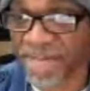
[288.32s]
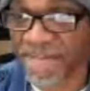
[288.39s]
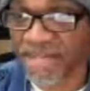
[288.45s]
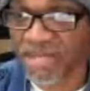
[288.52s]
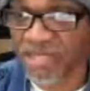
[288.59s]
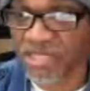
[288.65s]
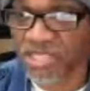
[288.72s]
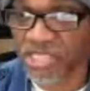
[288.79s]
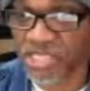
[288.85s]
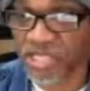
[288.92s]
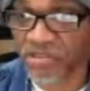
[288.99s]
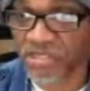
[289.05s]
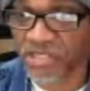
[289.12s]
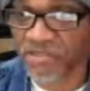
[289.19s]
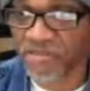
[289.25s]
and just share
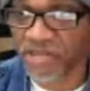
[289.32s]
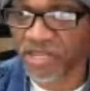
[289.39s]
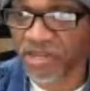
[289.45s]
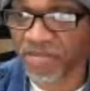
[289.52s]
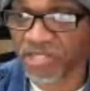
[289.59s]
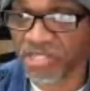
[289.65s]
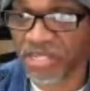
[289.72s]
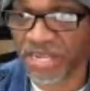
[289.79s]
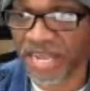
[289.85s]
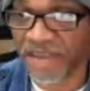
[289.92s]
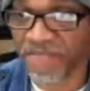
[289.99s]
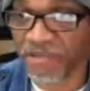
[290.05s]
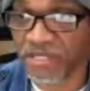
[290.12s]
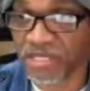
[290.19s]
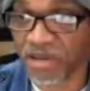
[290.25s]
this video. I'm just going to
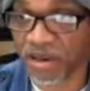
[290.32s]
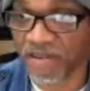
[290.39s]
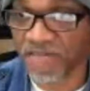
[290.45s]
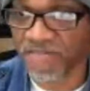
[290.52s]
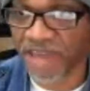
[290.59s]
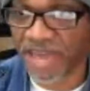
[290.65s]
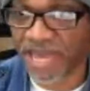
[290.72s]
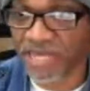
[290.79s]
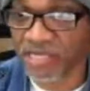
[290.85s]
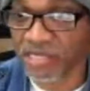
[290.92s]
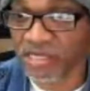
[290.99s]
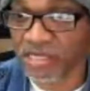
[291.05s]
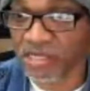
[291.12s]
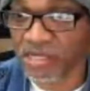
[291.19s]
have to talk fast.